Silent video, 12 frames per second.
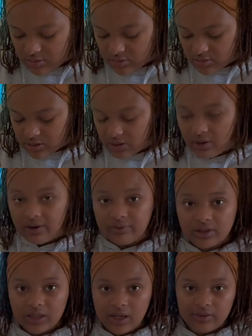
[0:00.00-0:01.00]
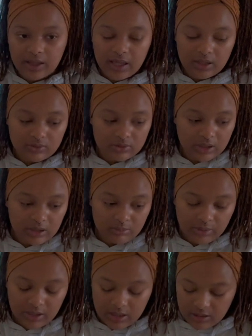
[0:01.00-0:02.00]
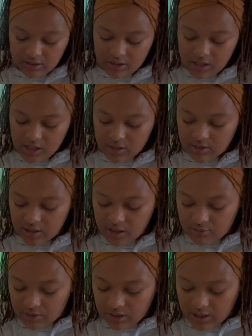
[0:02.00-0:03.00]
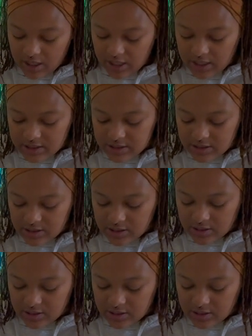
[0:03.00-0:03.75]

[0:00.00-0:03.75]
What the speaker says: So I've already got the handle done, but then I realized